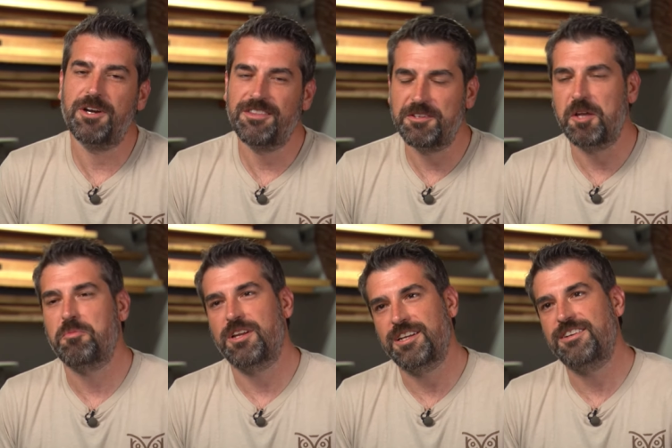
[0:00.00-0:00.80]
run it through
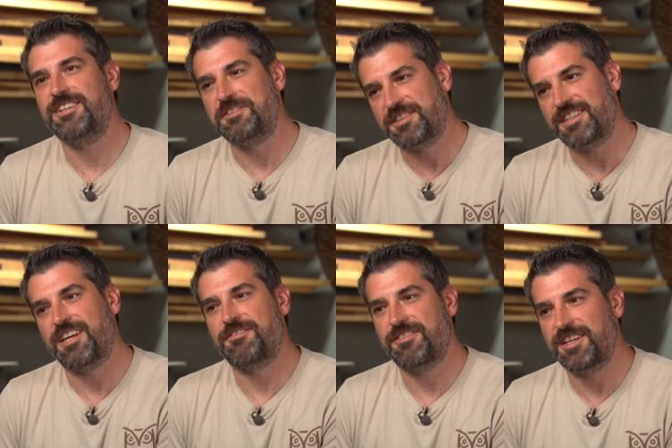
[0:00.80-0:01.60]
that planer and you see
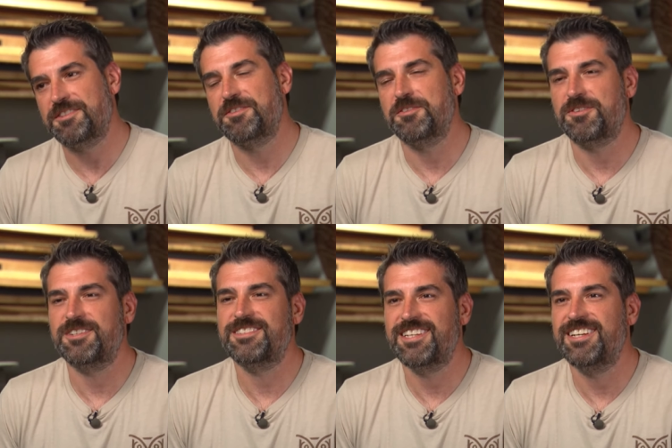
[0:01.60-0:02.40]
that face for the
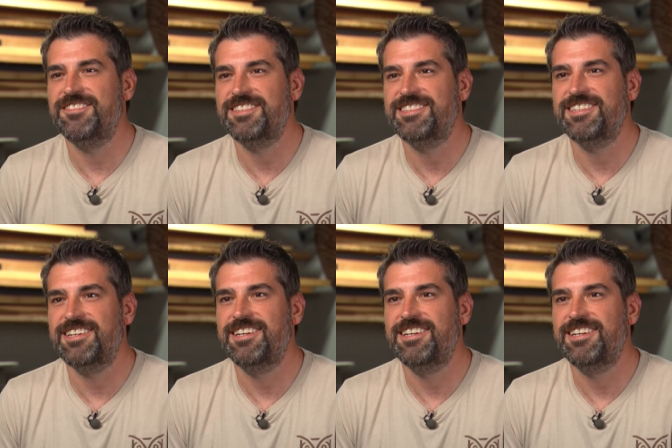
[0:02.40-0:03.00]
first time, it's